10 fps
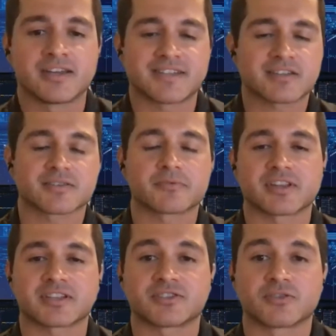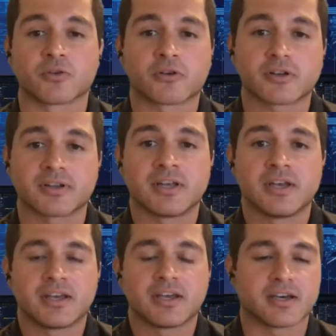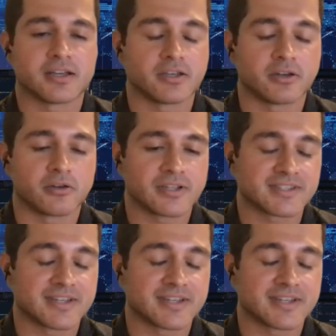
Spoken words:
It's now something that's stored and it's